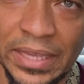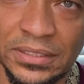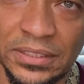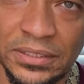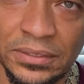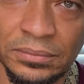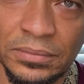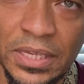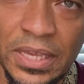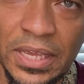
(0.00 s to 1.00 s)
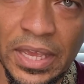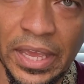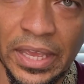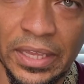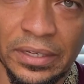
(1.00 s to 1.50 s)
system,
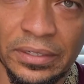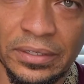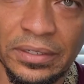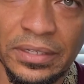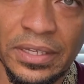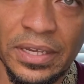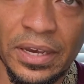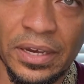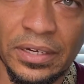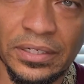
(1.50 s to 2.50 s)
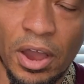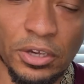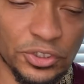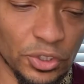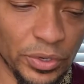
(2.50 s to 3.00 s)
and
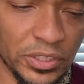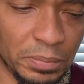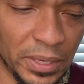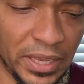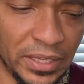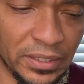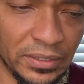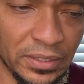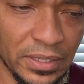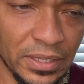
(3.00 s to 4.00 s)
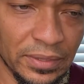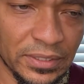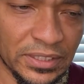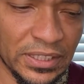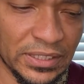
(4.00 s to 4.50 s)
also explain,
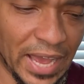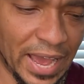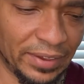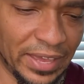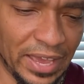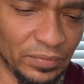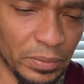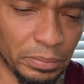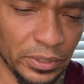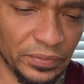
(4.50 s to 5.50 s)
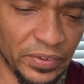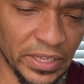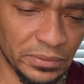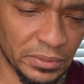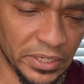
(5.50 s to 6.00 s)
since I gave a brief
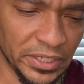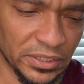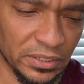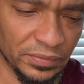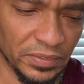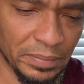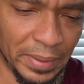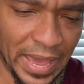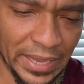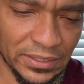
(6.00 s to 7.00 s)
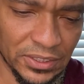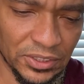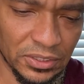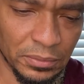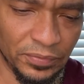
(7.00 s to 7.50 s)
explanation of the BAGED
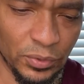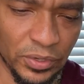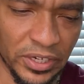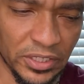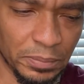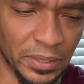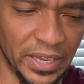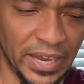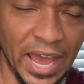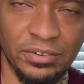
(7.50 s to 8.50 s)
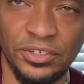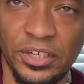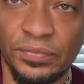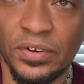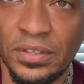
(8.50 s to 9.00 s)
system, if you can explain how
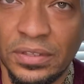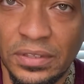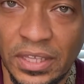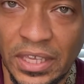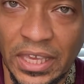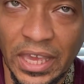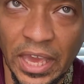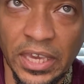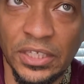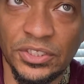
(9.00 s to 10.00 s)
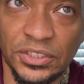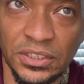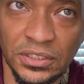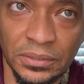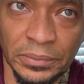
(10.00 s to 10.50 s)
different the cage
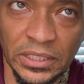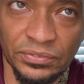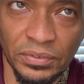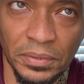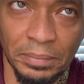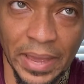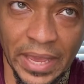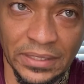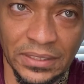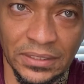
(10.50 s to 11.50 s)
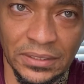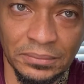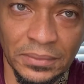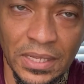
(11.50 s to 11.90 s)
system is from the BAGED system.